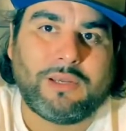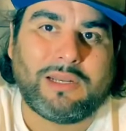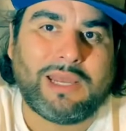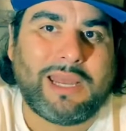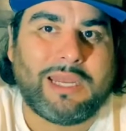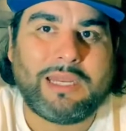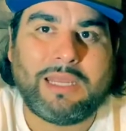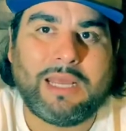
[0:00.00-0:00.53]

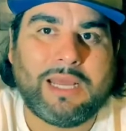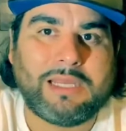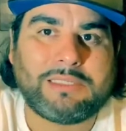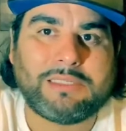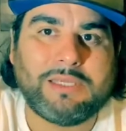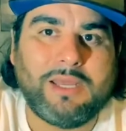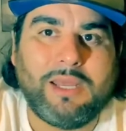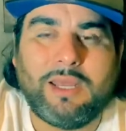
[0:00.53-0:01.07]
the
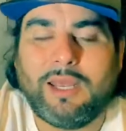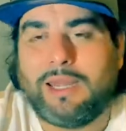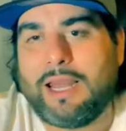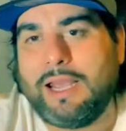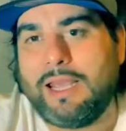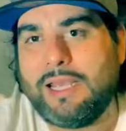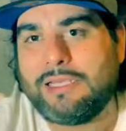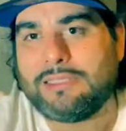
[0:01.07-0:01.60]
NES. And
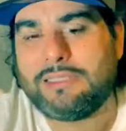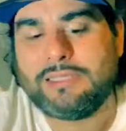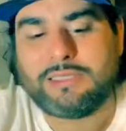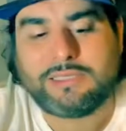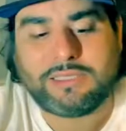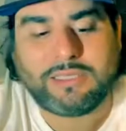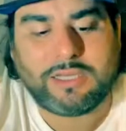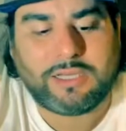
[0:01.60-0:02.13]
I guess
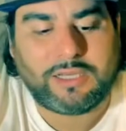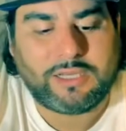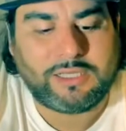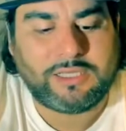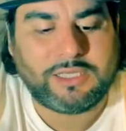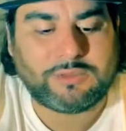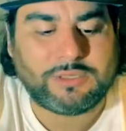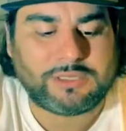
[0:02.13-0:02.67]
this
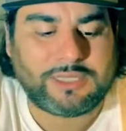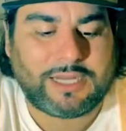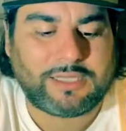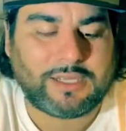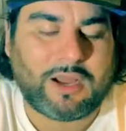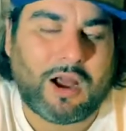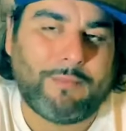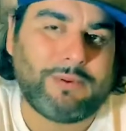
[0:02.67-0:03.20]
was like the
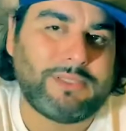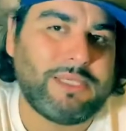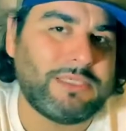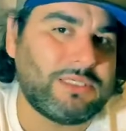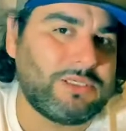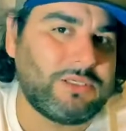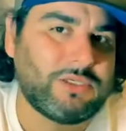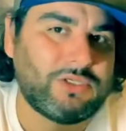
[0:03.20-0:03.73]

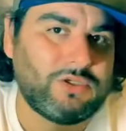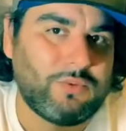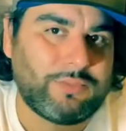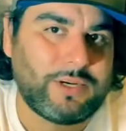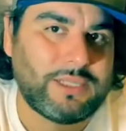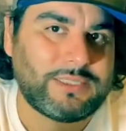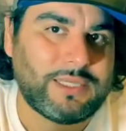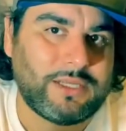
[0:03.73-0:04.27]
competition to the Super
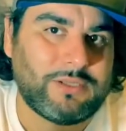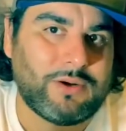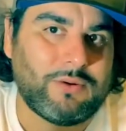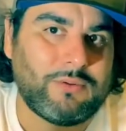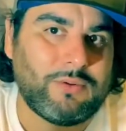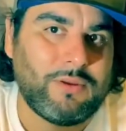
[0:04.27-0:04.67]
Nintendo.